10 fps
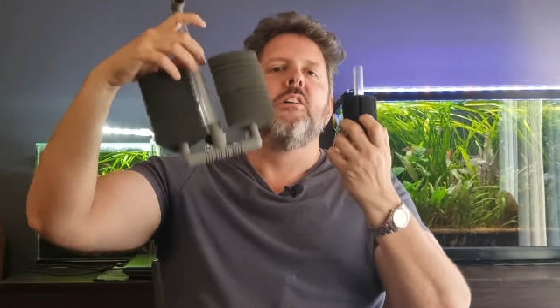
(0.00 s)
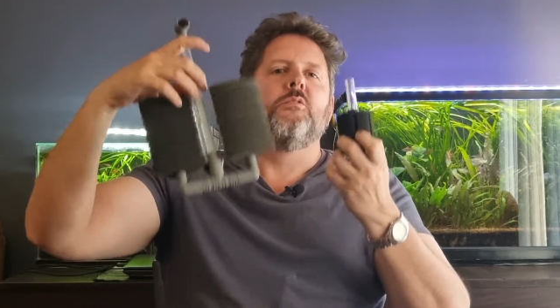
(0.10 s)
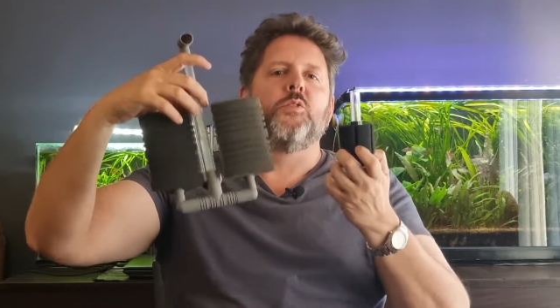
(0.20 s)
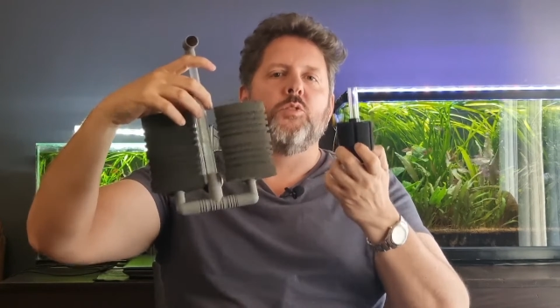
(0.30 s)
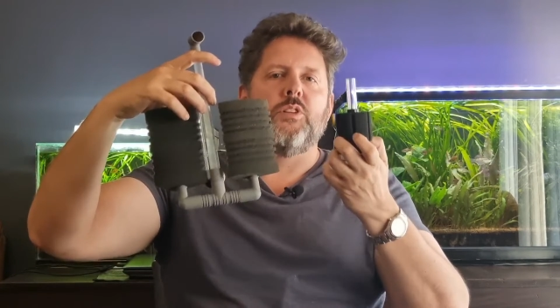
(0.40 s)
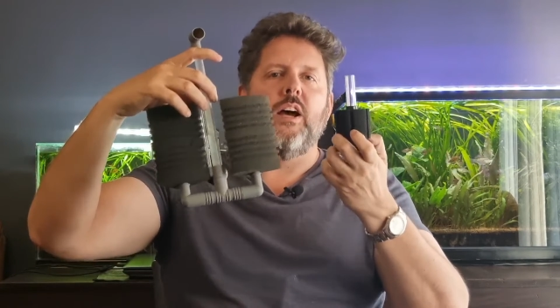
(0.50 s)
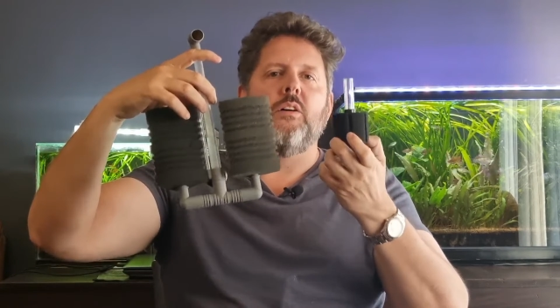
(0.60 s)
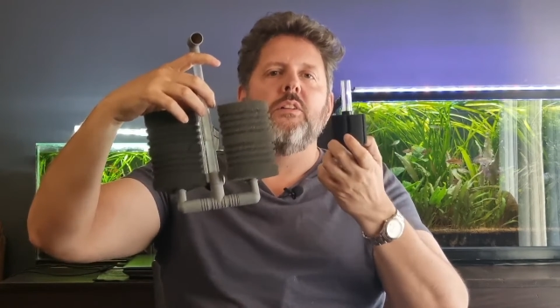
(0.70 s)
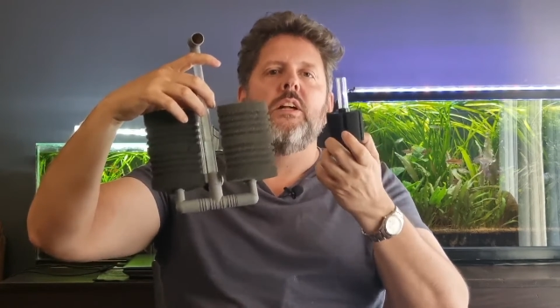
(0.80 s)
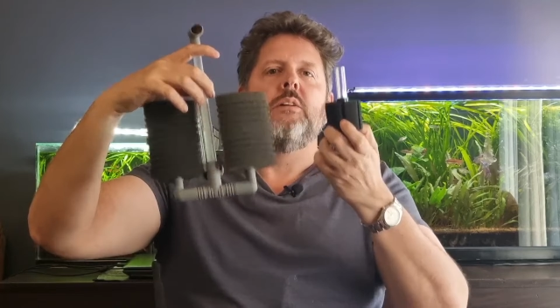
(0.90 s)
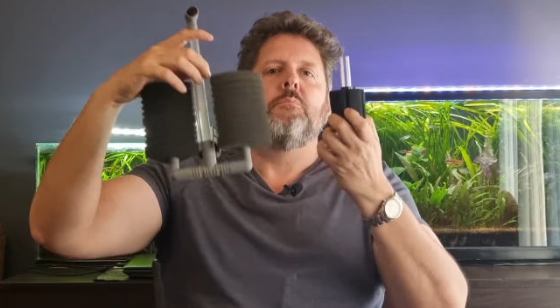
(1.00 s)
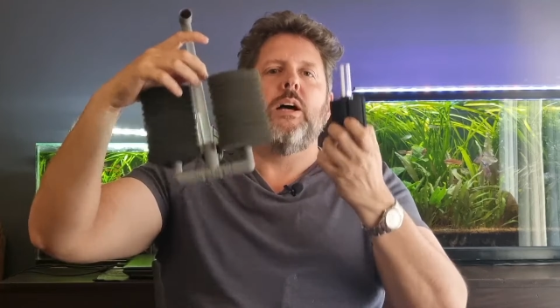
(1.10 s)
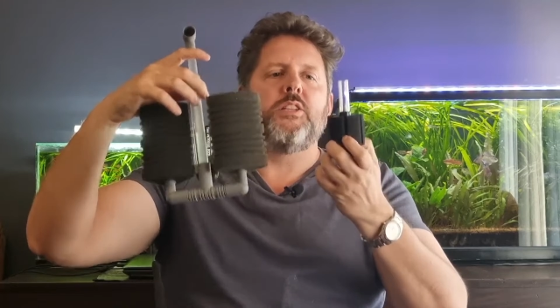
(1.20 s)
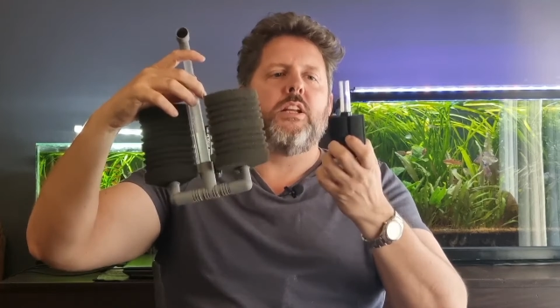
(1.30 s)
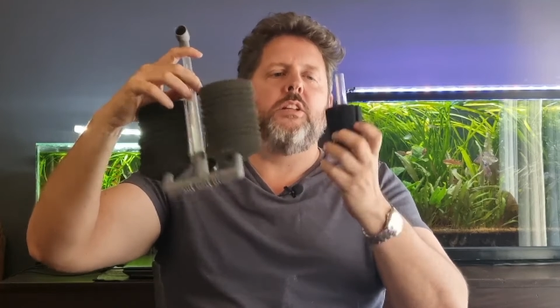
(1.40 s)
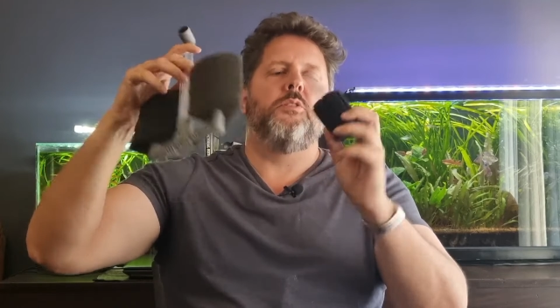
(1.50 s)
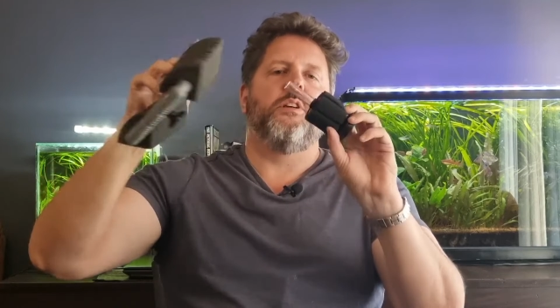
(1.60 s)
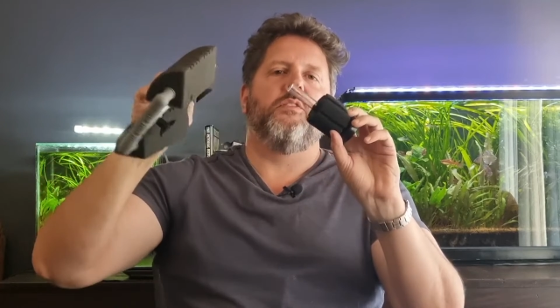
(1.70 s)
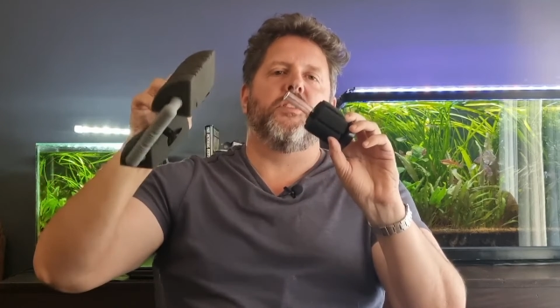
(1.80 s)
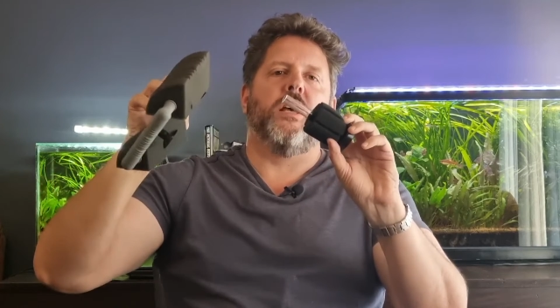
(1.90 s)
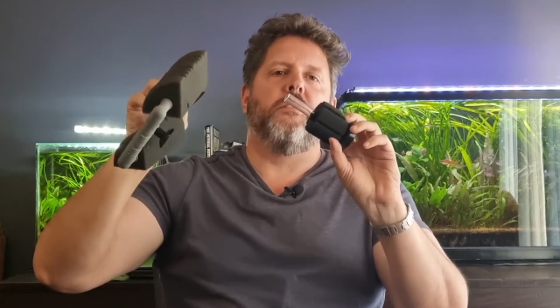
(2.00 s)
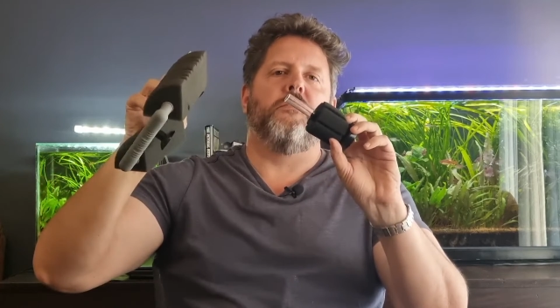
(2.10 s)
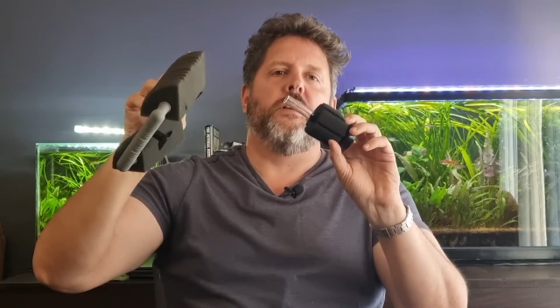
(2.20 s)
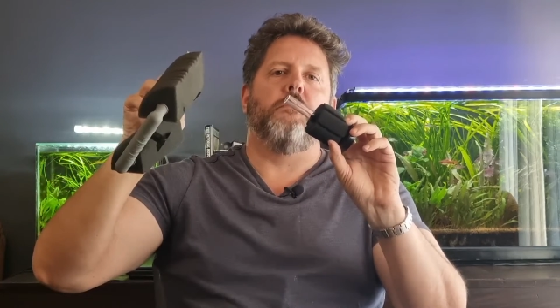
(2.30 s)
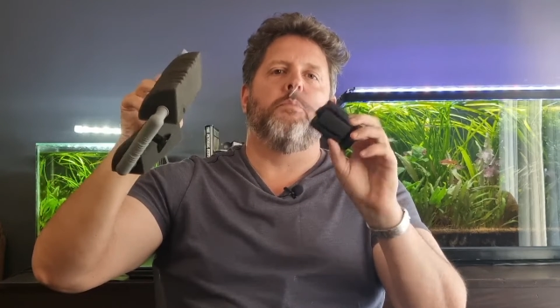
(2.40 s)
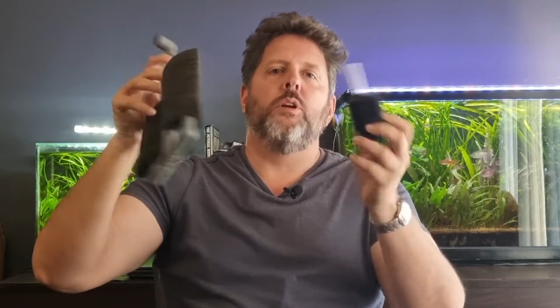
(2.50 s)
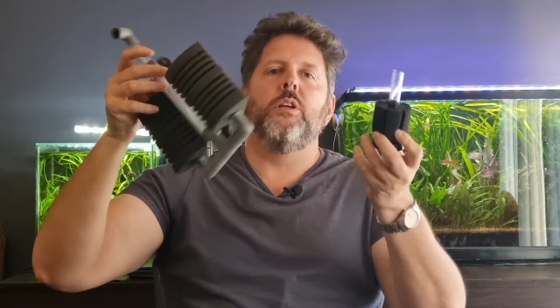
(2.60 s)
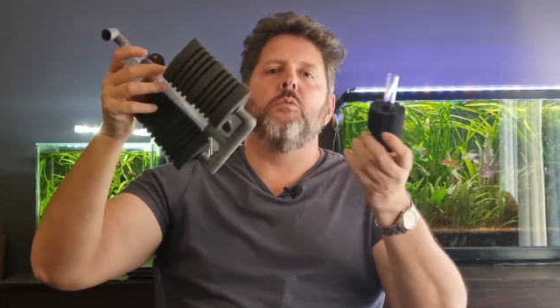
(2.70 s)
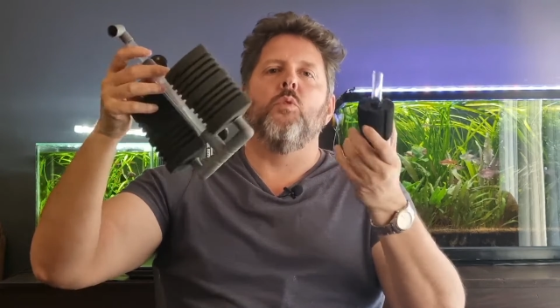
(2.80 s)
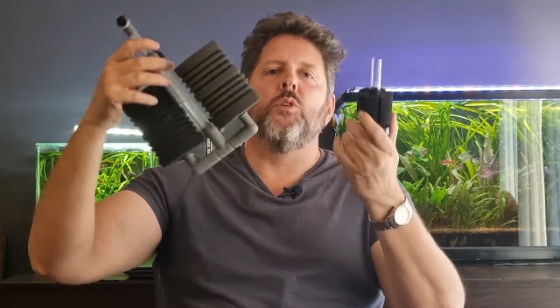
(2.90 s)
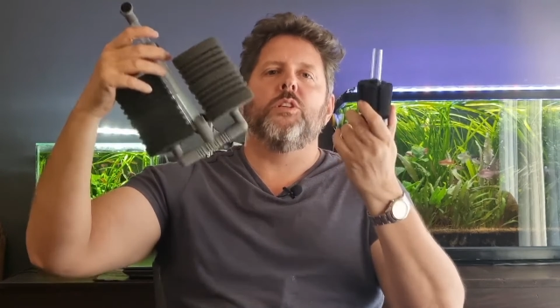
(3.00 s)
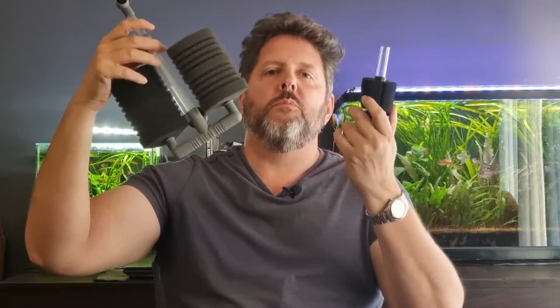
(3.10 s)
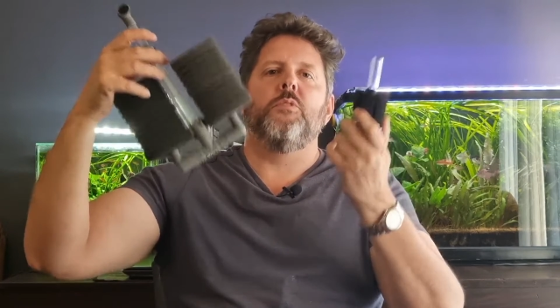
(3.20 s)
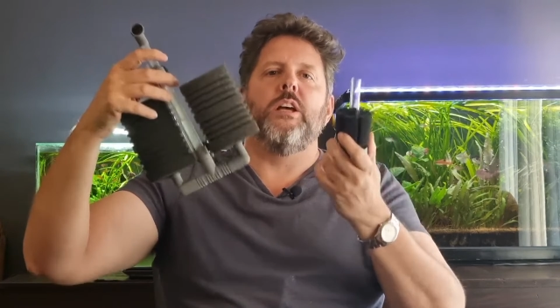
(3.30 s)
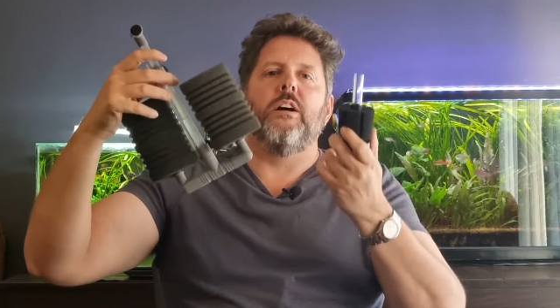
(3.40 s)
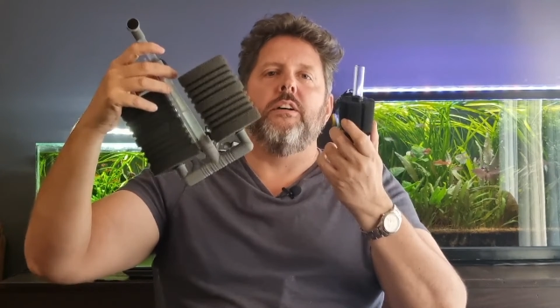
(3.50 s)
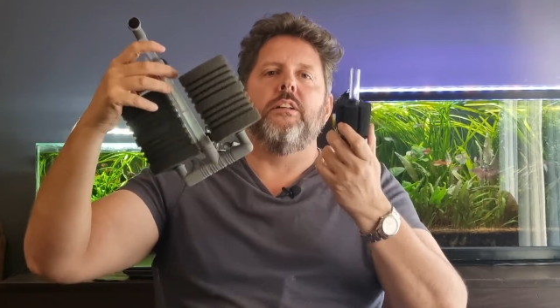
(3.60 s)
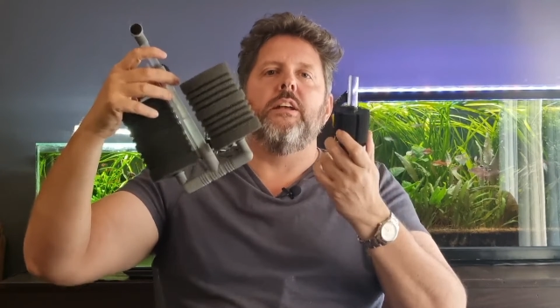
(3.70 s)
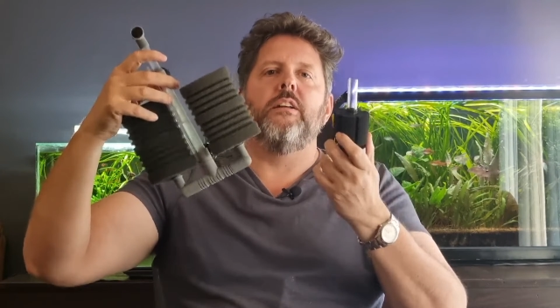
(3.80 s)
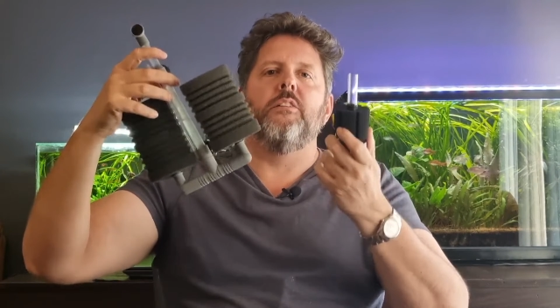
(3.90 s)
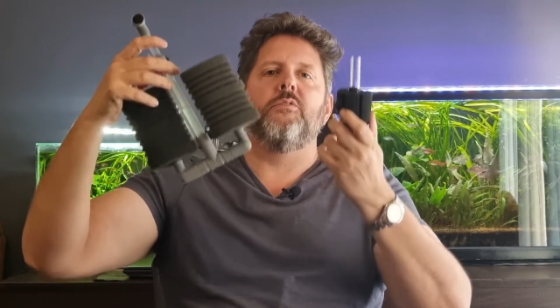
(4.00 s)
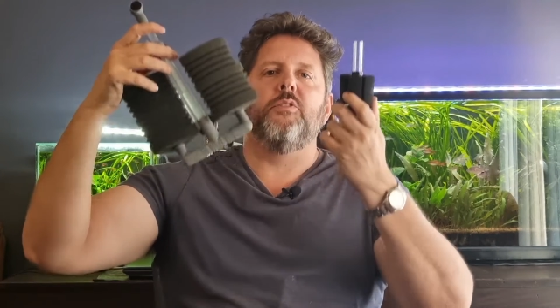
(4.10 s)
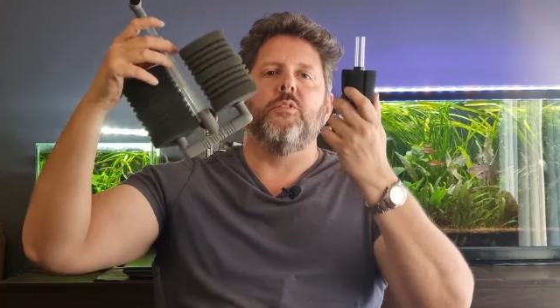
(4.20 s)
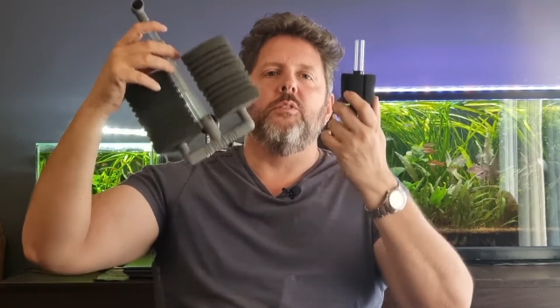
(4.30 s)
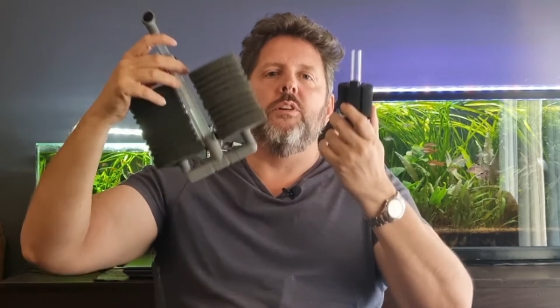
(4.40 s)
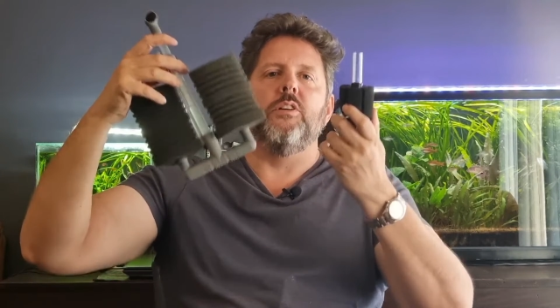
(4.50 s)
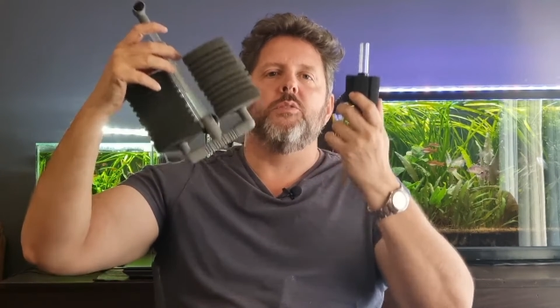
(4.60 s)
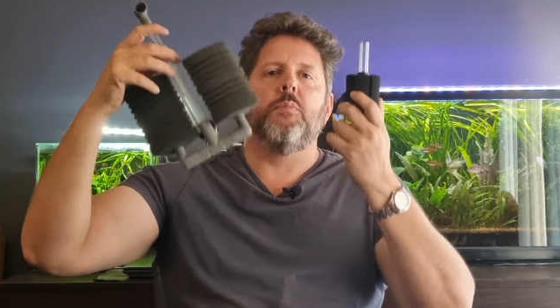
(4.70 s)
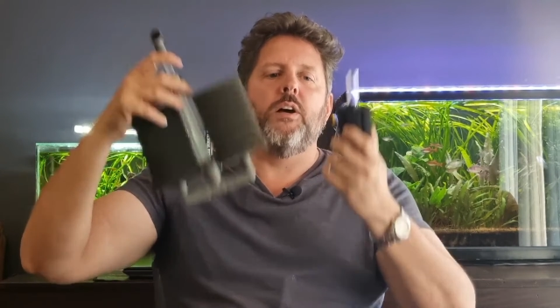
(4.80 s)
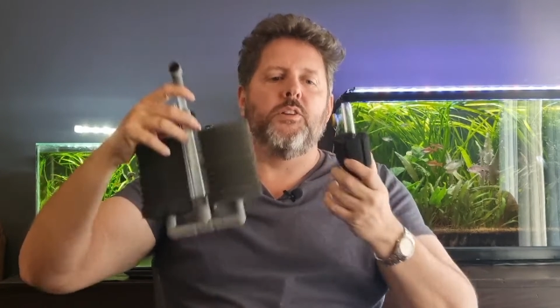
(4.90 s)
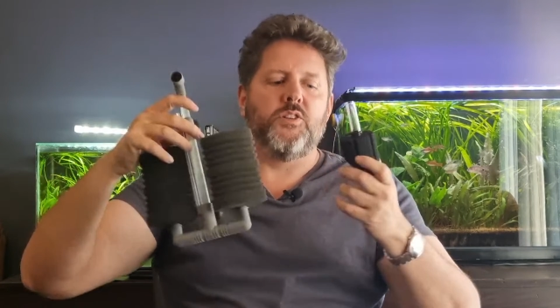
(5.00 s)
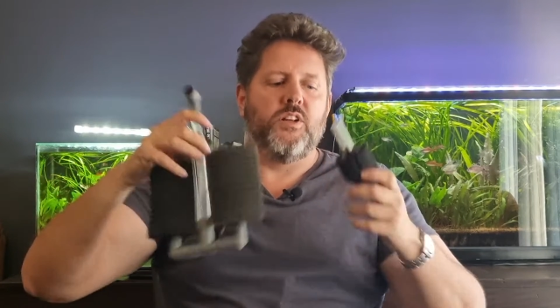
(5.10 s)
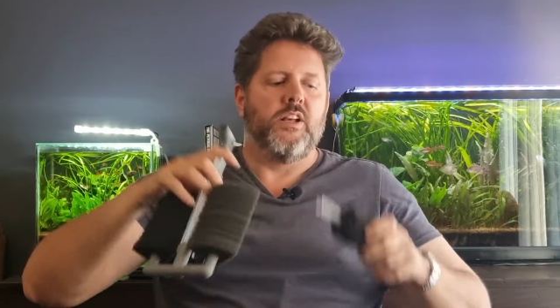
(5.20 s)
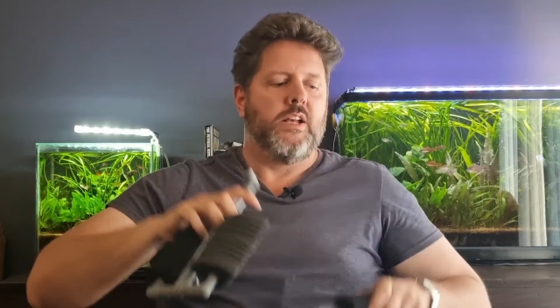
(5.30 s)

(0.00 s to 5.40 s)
fall down, basically doing the same thing, pulling water via an airlift through a sponge.